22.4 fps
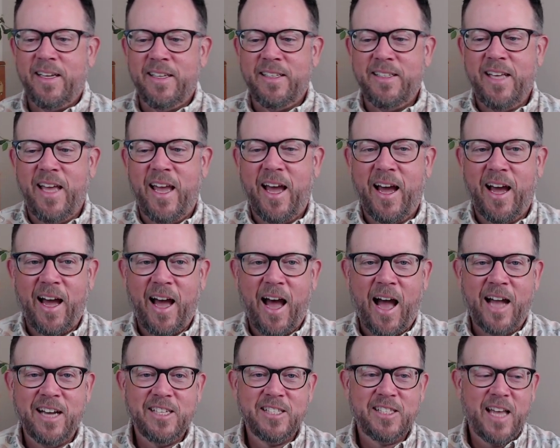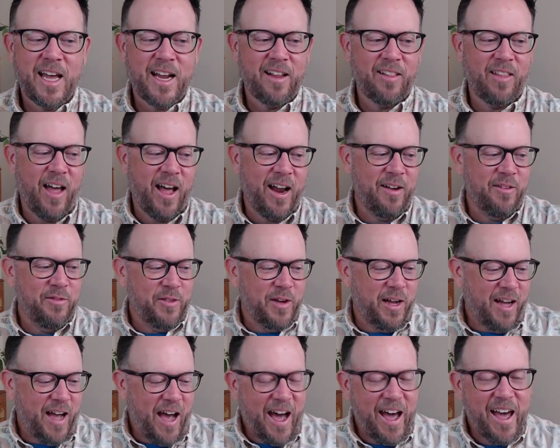Yeah, I just had a lot of
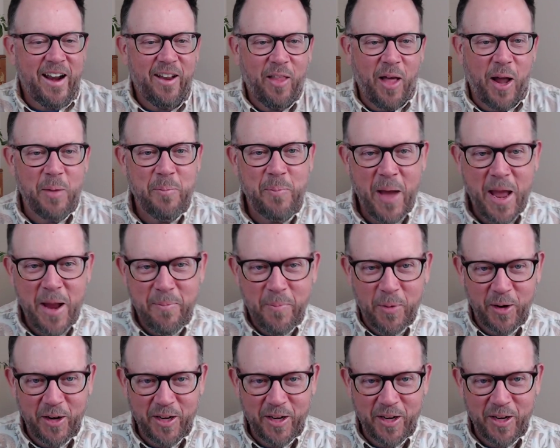uh, I had a lot of paper